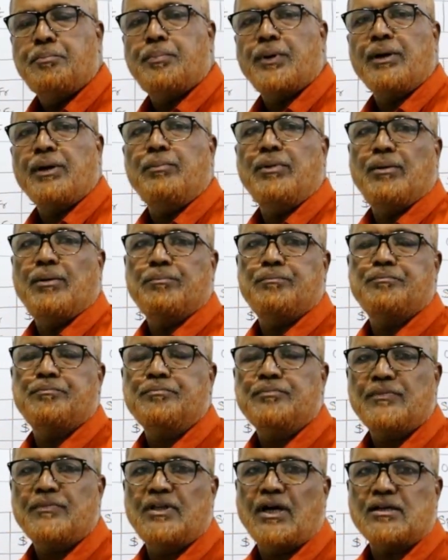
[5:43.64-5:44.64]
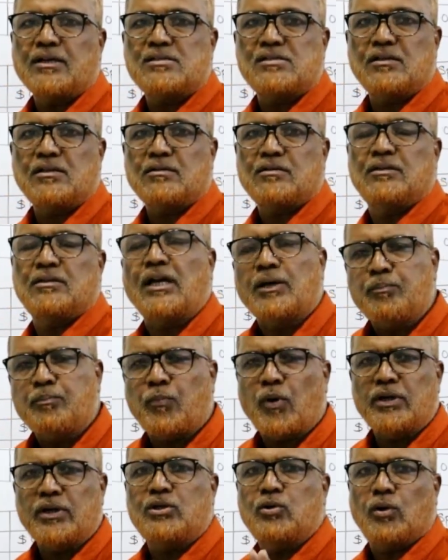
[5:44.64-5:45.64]
premium that's it that
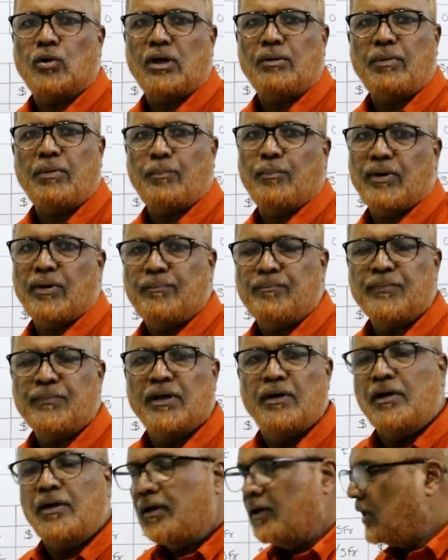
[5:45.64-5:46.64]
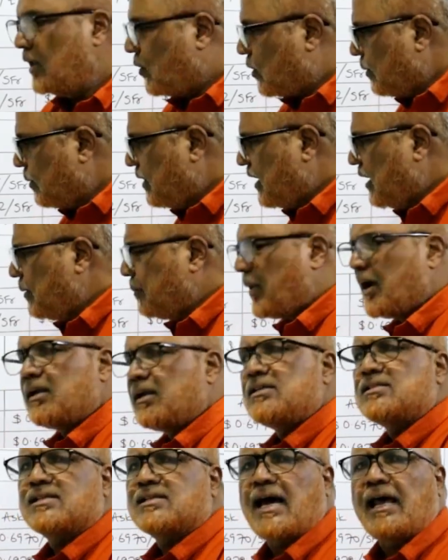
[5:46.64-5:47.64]
point you remember now remaining part
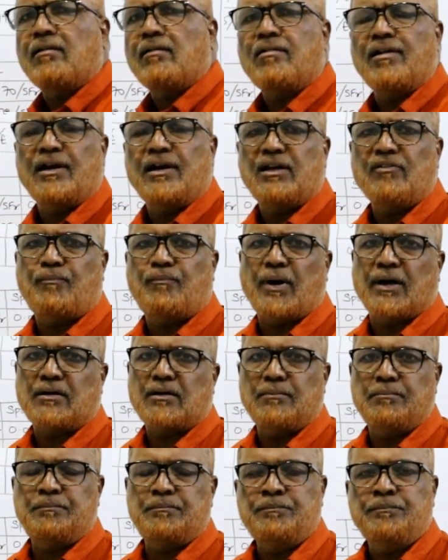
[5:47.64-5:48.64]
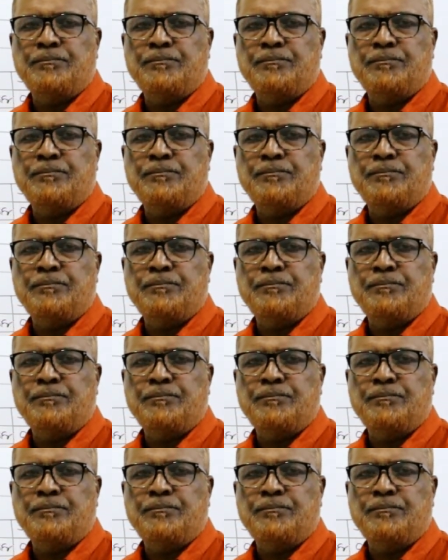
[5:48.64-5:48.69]
is calculative part